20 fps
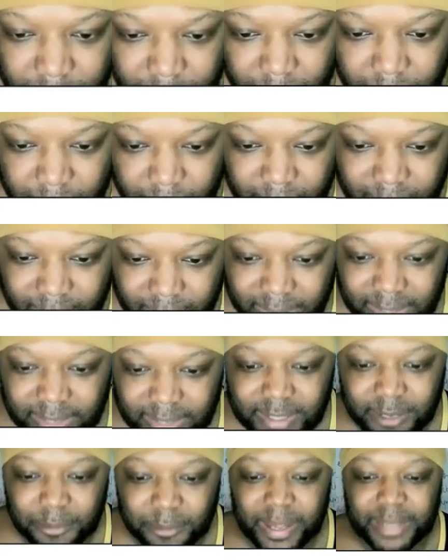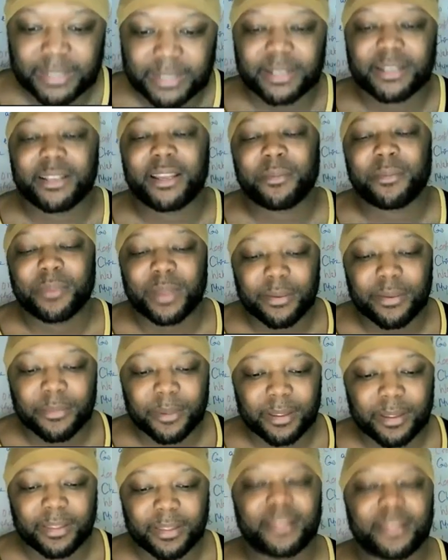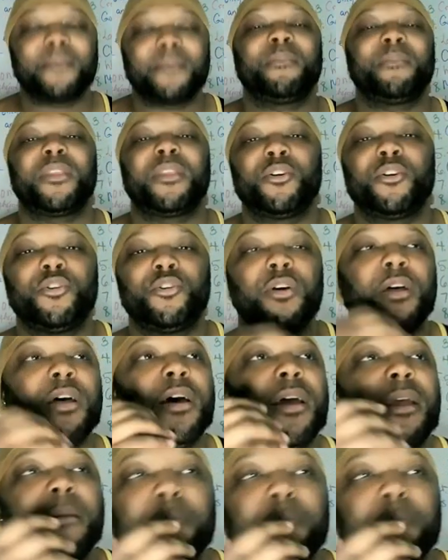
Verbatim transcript: Boom. So basically, I'm giving them the